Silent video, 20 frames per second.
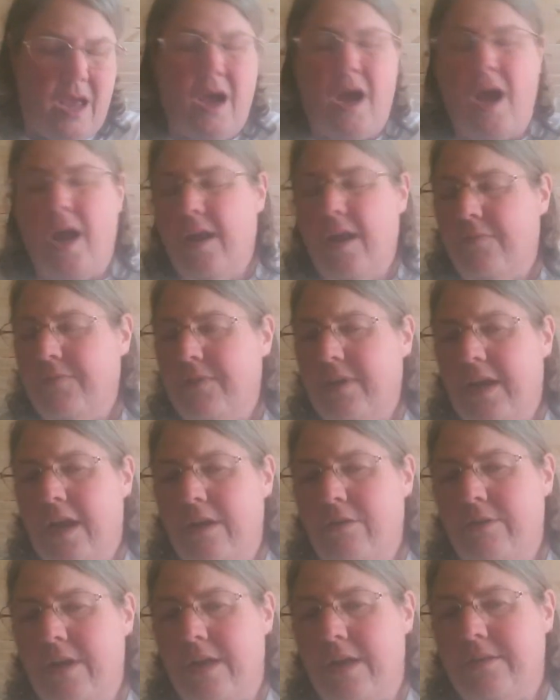left the
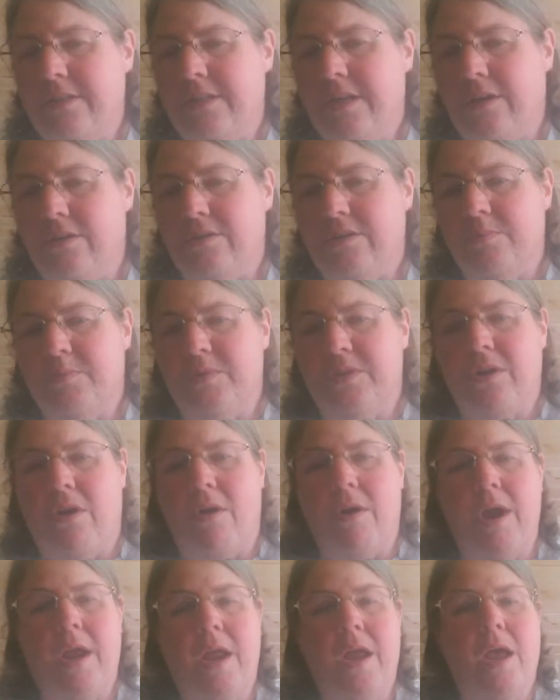letter downstairs, I'm
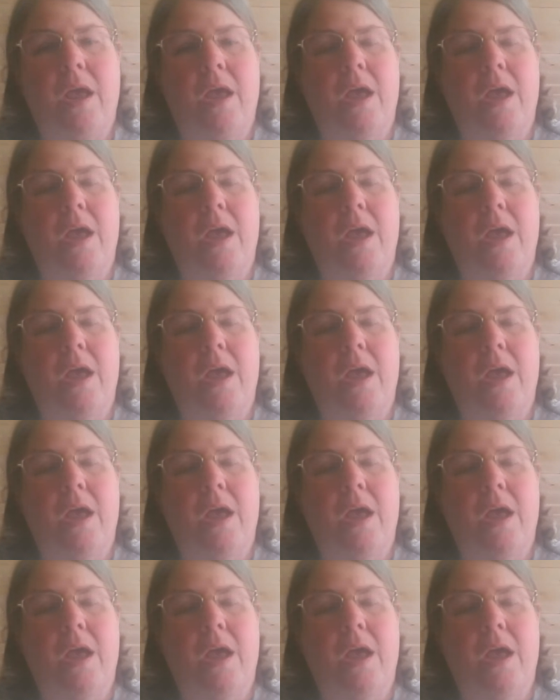sorry,